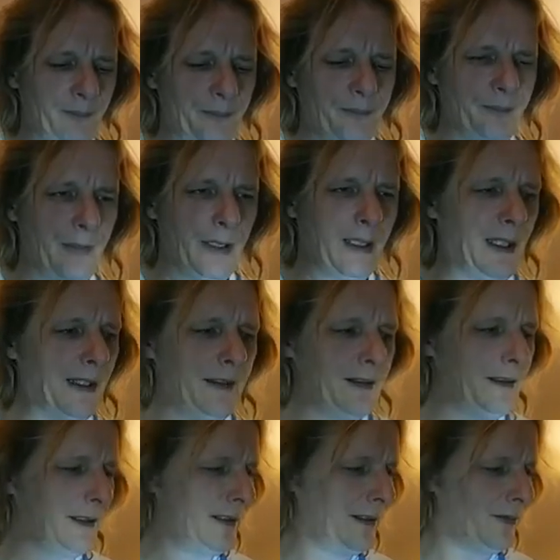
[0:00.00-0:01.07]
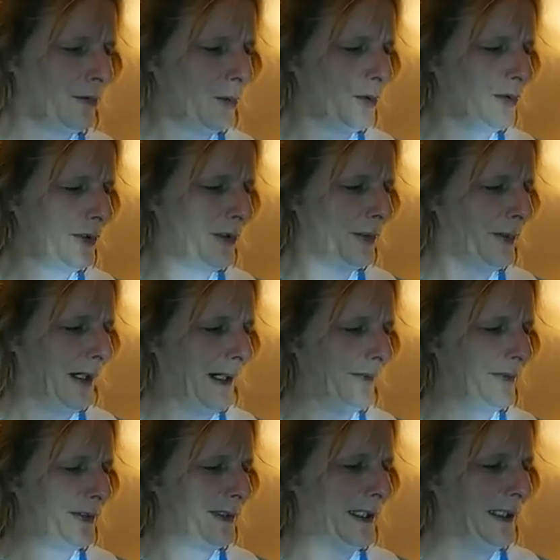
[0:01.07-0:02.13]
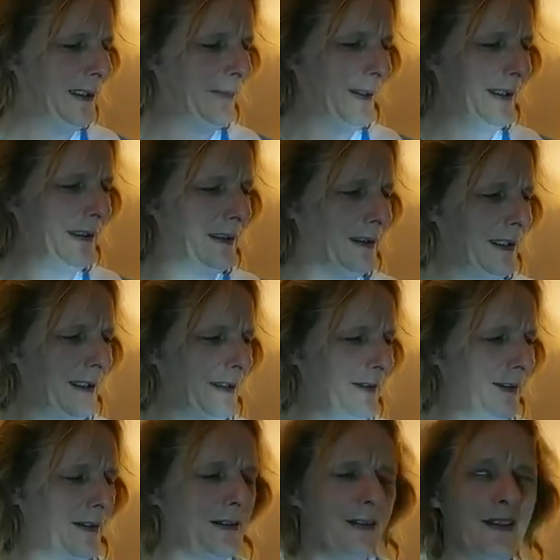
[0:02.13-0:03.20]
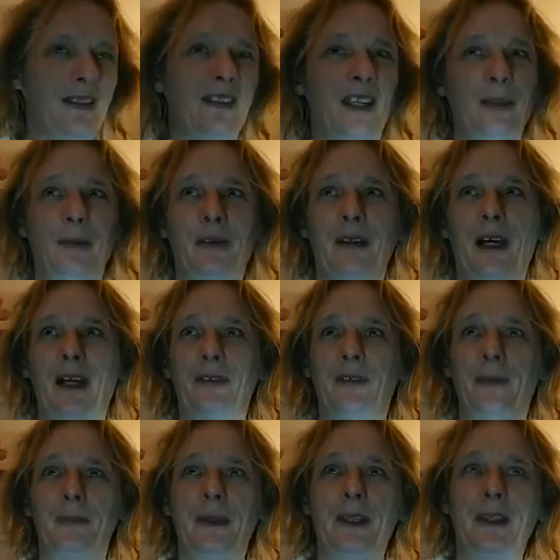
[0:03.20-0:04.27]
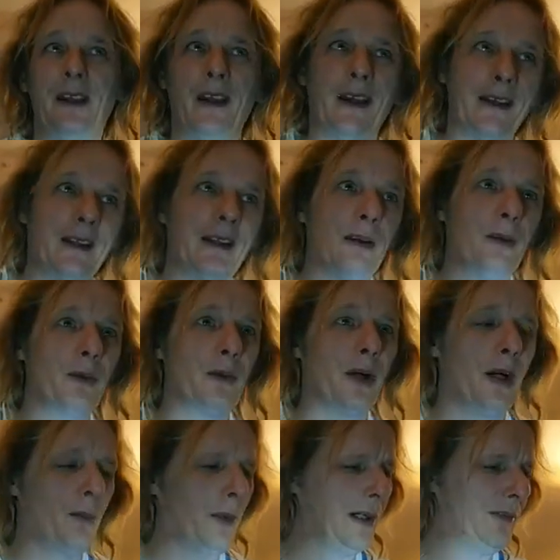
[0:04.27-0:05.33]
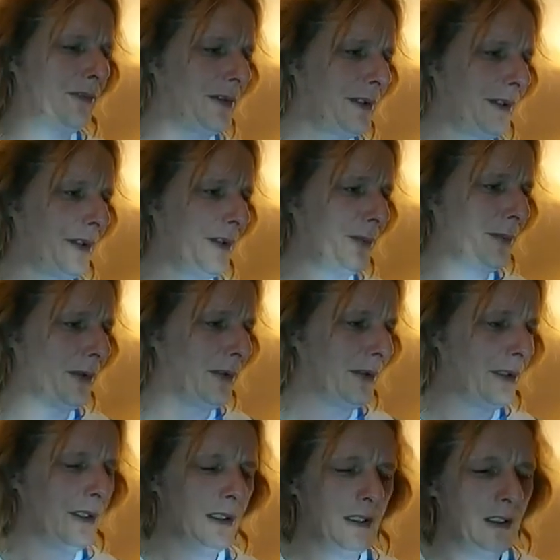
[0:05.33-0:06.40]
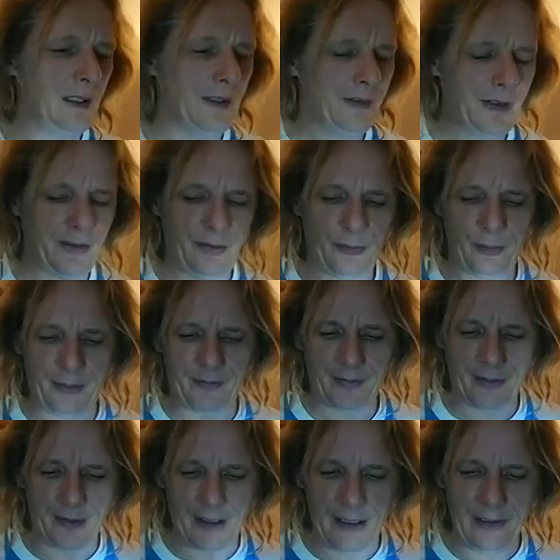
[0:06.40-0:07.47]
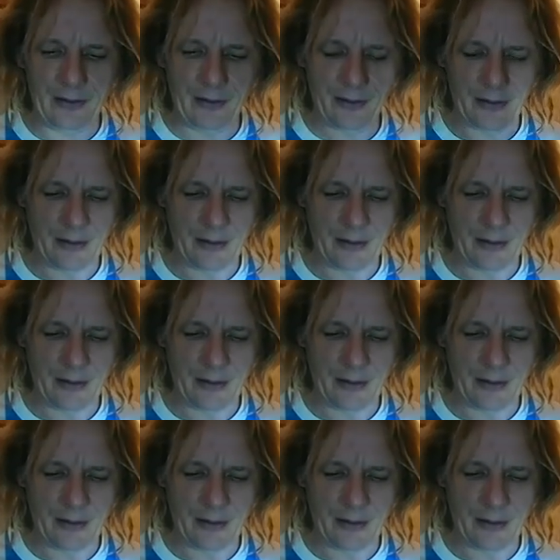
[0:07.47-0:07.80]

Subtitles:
But kind of I've got just about everything anyway. Ken says it's always hard for me to think what I want for Christmas, so I just went for these.